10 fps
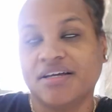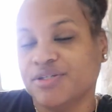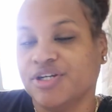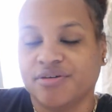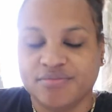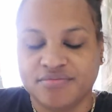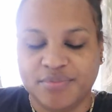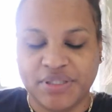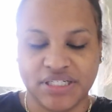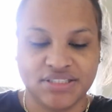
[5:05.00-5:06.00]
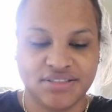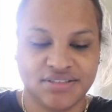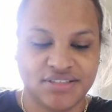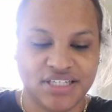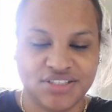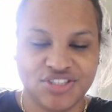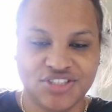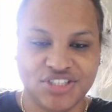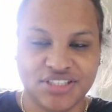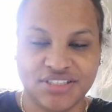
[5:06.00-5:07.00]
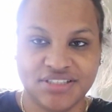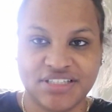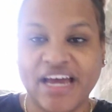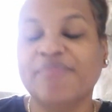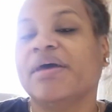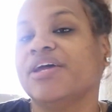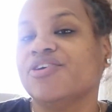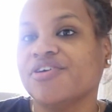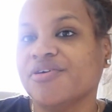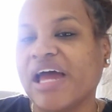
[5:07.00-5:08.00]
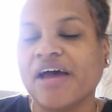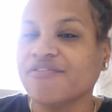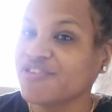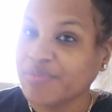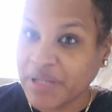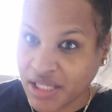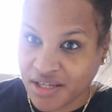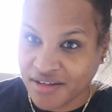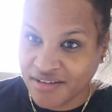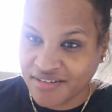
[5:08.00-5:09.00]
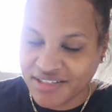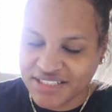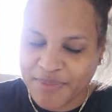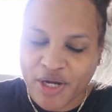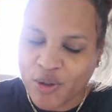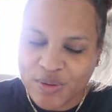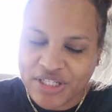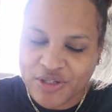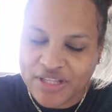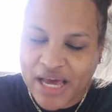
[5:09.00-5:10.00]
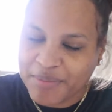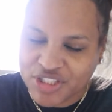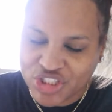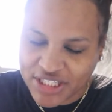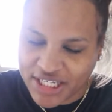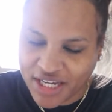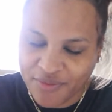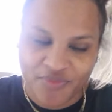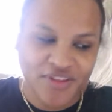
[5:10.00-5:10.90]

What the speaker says: You know, because that's just, I made her after me. It's my own little llama, Jelena.